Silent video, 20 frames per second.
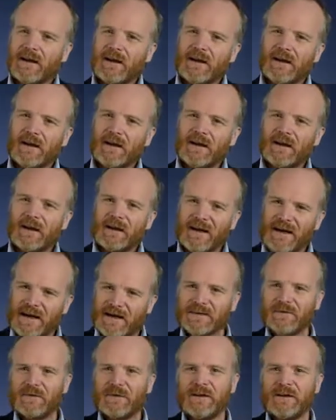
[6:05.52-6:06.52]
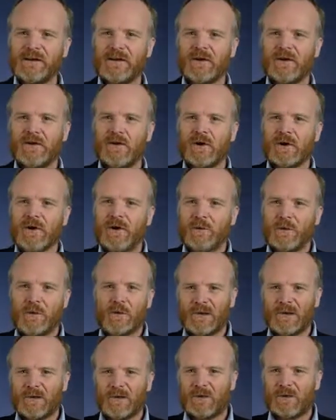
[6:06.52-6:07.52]
In the next video we
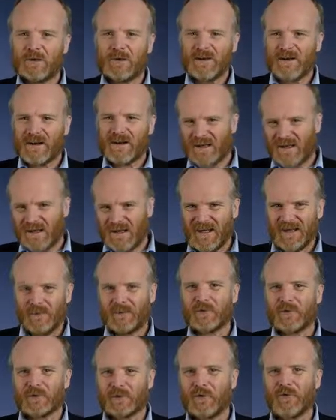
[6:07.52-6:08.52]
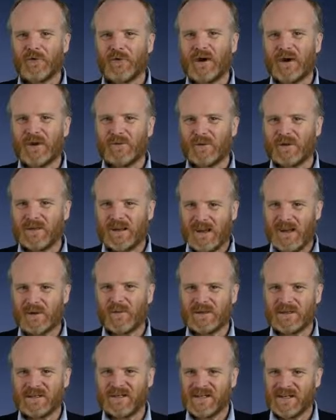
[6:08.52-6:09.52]
will look a little bit further at what
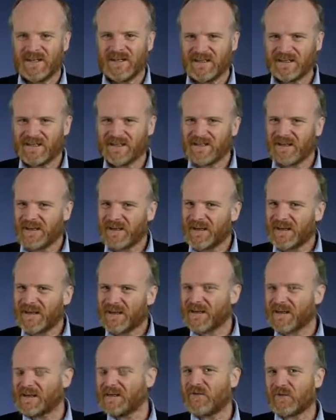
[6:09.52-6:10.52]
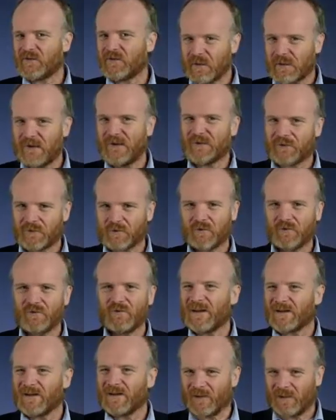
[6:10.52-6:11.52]
language is. Is it really true
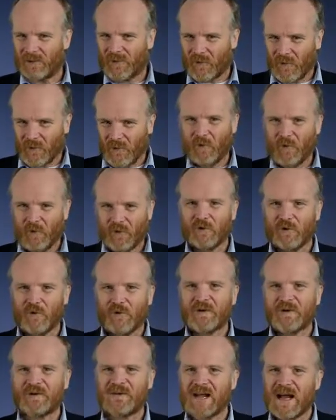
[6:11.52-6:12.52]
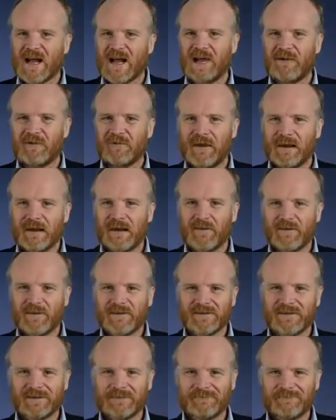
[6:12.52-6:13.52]
that all humans have
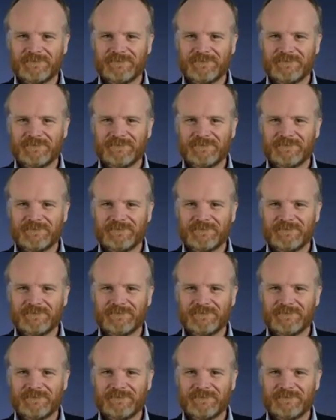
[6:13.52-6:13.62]
language?